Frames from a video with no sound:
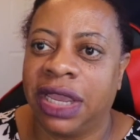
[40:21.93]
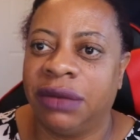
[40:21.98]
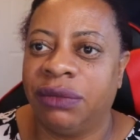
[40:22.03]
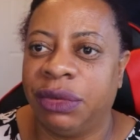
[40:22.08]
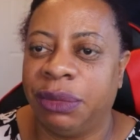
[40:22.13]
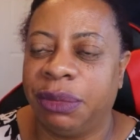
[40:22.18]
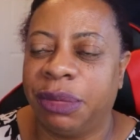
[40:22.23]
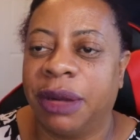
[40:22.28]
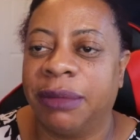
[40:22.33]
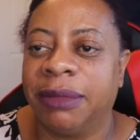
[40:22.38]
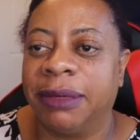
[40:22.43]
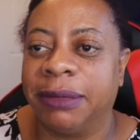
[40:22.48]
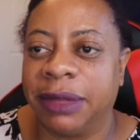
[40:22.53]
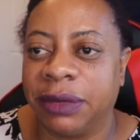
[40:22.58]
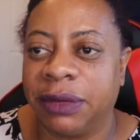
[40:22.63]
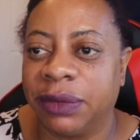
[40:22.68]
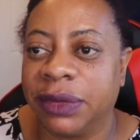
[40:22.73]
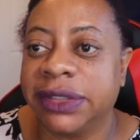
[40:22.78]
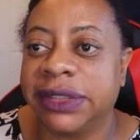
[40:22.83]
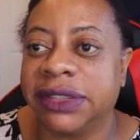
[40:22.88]
and we
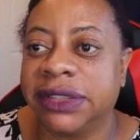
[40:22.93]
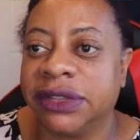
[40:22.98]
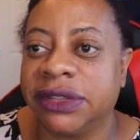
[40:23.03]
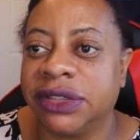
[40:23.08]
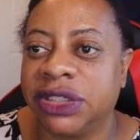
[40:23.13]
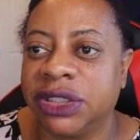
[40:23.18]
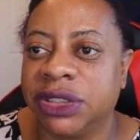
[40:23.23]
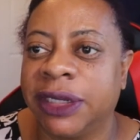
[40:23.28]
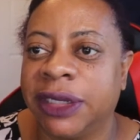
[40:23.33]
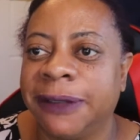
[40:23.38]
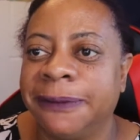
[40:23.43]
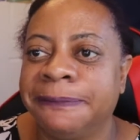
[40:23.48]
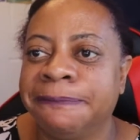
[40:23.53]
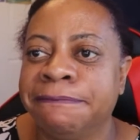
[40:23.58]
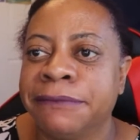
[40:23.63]
probably will still do it,